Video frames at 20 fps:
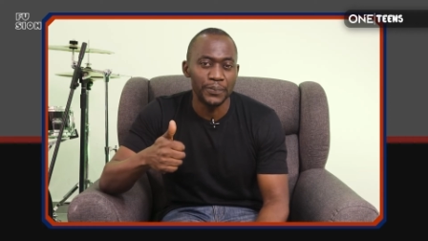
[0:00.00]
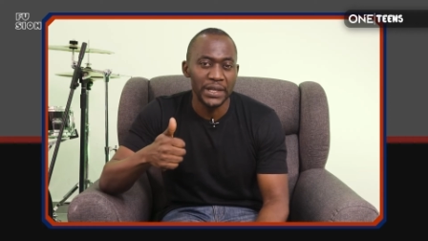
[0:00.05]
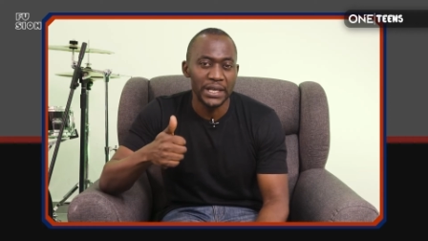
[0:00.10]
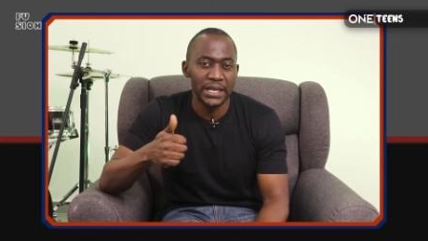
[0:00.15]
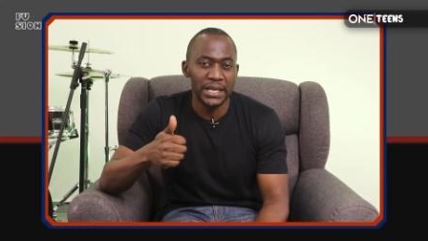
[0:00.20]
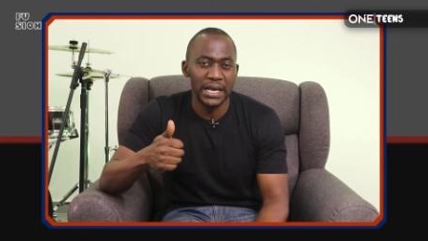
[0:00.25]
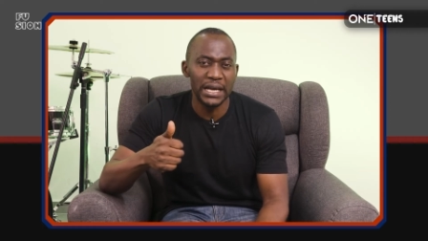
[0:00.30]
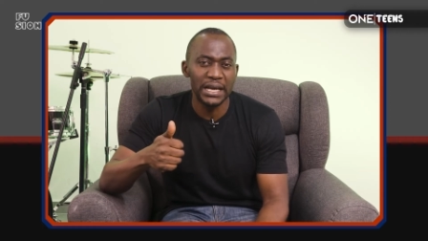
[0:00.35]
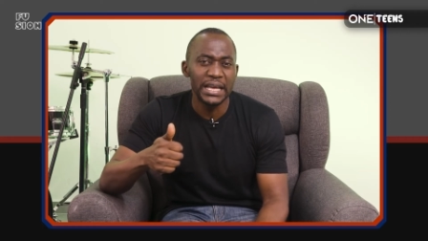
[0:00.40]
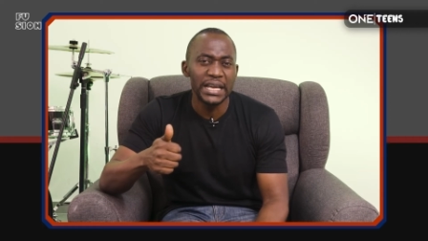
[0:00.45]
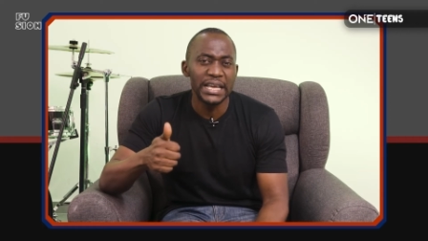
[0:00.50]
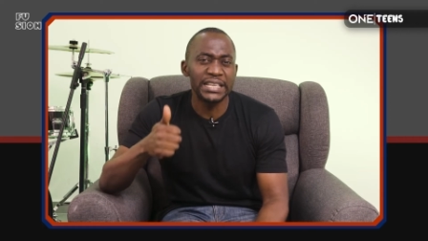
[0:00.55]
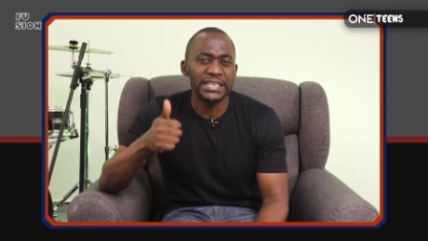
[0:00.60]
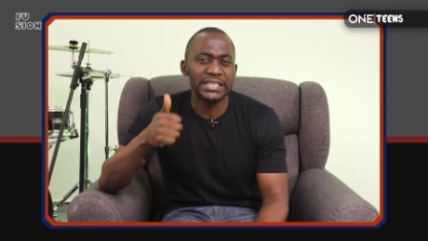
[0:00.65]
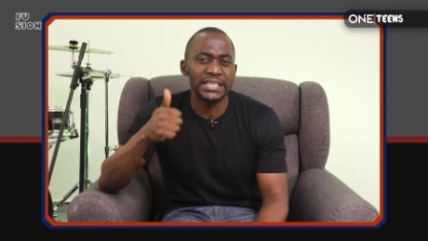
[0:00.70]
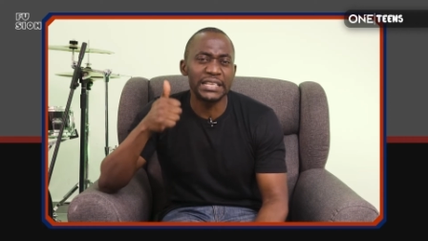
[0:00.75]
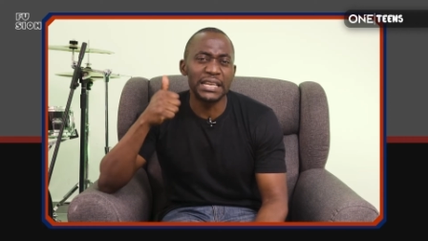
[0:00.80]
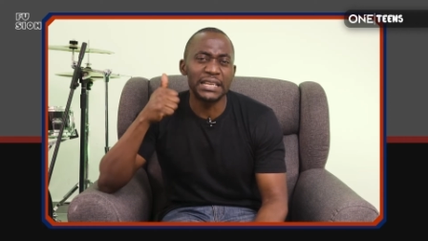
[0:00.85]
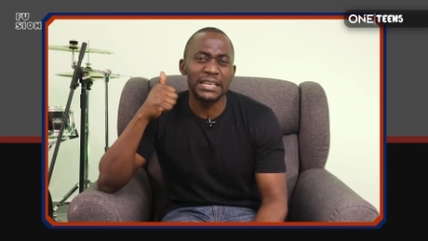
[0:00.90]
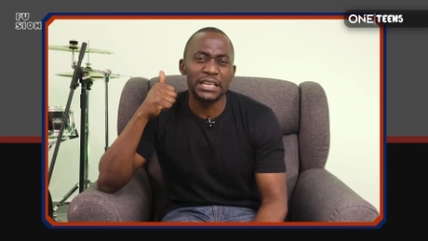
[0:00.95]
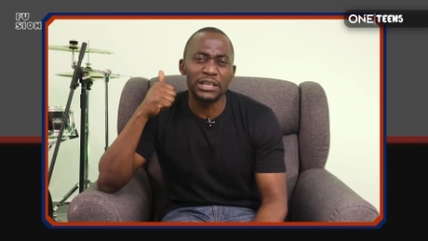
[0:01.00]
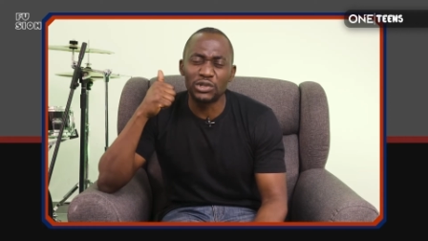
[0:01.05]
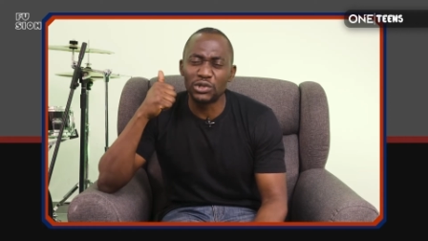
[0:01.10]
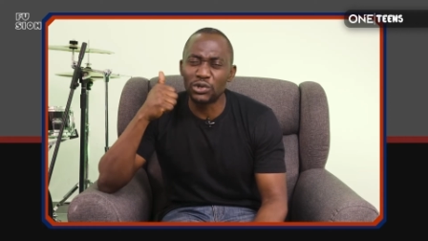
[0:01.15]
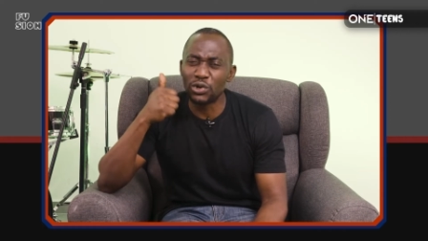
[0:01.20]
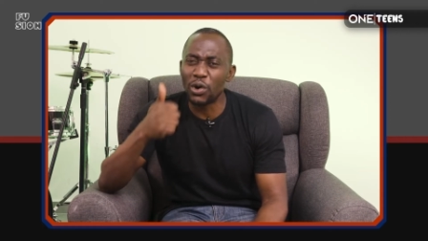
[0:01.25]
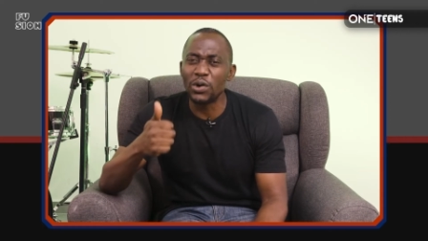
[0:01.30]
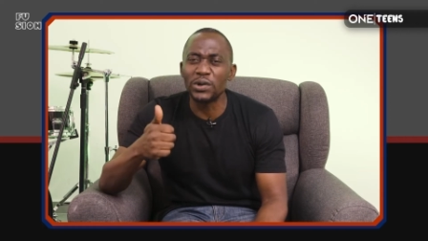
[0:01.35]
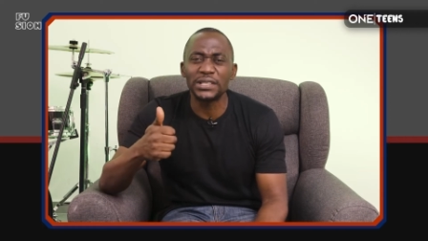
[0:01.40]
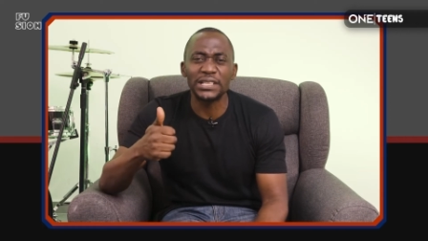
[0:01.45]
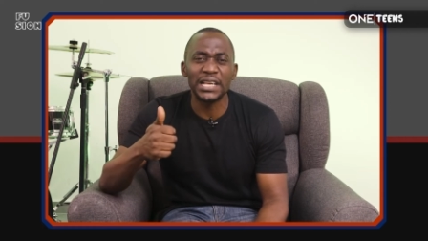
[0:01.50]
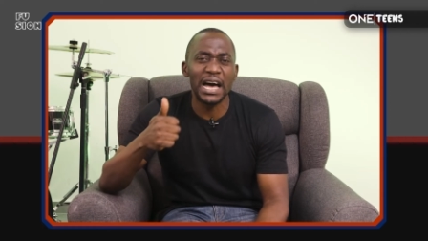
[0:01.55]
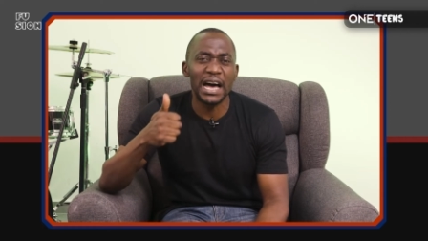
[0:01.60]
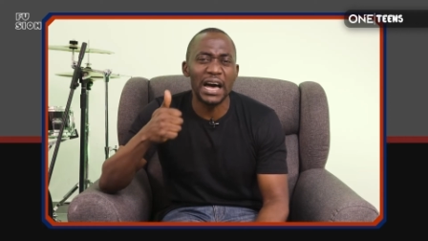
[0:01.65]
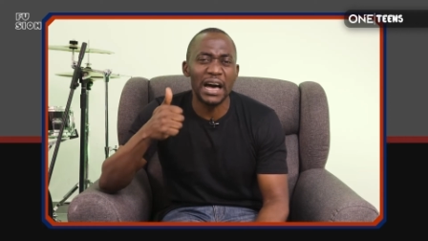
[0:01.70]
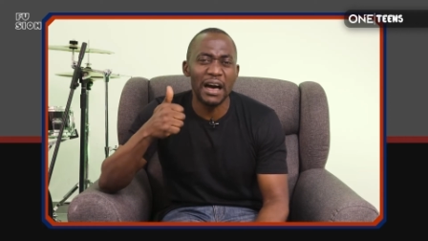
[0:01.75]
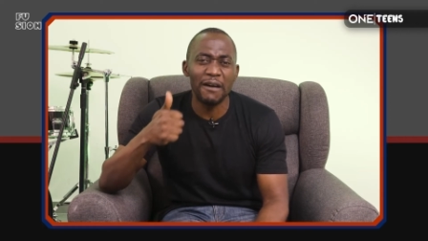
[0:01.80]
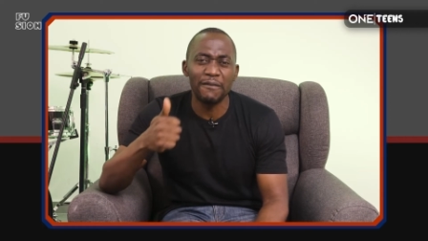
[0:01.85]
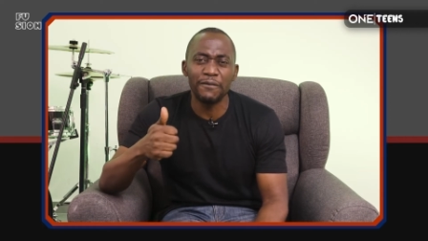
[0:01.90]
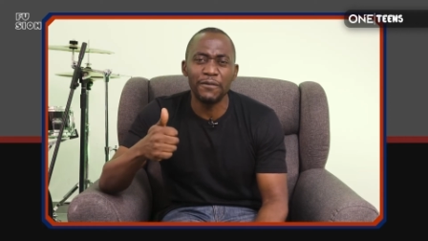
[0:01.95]
Yeah. He said, The thoughts I
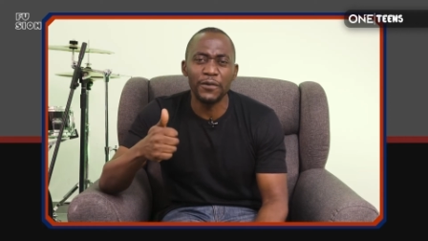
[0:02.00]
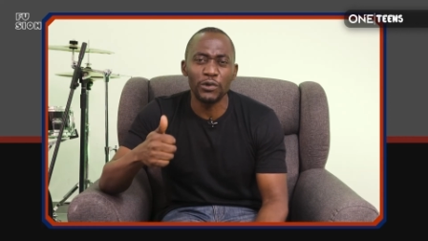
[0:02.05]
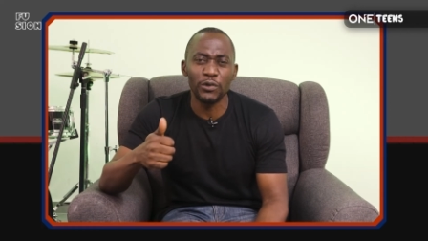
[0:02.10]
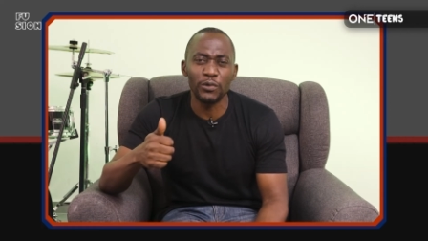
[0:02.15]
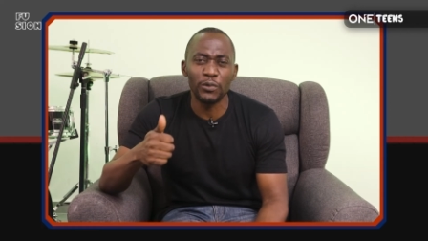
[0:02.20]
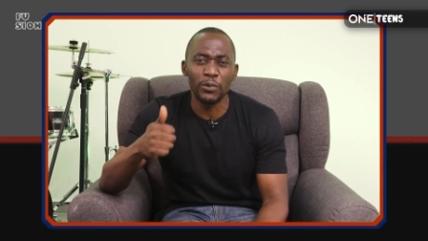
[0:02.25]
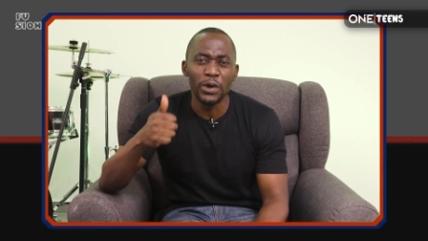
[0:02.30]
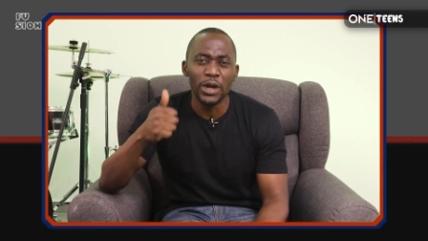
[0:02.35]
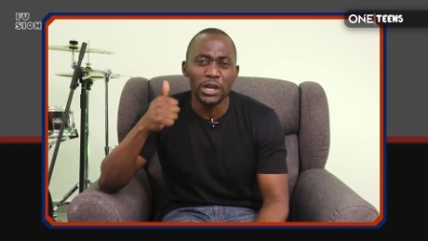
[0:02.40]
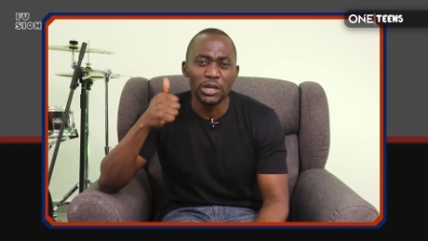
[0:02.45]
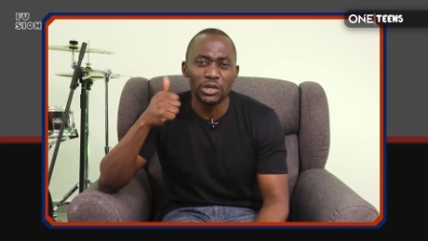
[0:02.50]
have for you,